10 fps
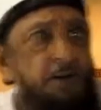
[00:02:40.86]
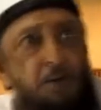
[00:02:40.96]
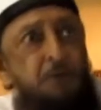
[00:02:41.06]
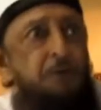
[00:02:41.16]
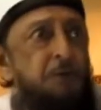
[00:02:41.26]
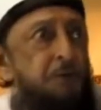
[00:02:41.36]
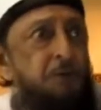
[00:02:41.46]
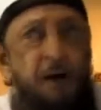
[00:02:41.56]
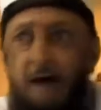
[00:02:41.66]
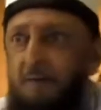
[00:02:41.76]
Don't
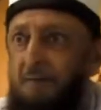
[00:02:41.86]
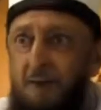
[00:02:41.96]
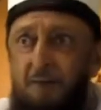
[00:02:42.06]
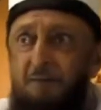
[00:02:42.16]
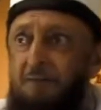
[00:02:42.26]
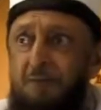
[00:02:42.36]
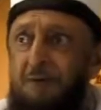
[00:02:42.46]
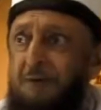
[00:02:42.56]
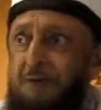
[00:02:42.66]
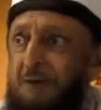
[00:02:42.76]
you have love
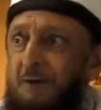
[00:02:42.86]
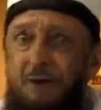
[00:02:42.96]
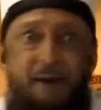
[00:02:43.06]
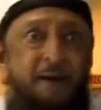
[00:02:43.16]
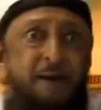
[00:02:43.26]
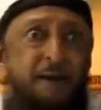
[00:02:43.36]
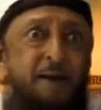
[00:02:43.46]
for your children?